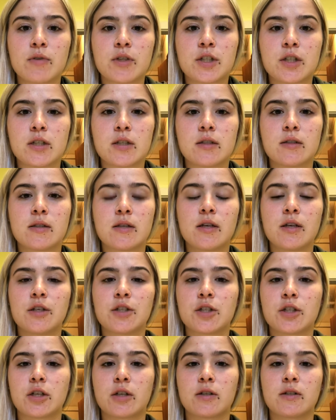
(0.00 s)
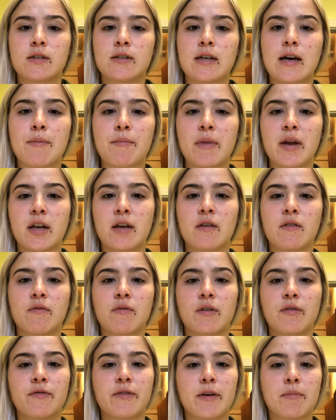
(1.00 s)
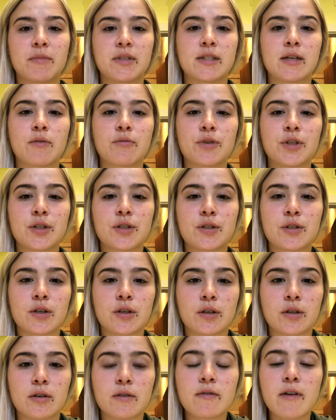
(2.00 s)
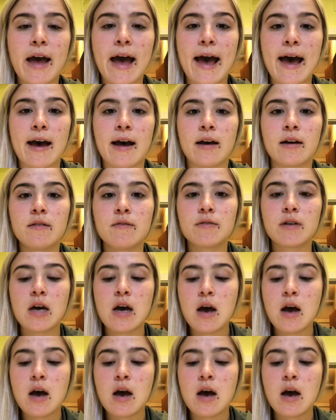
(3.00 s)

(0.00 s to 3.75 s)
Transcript: which is the insurance that many of the families that we serve have.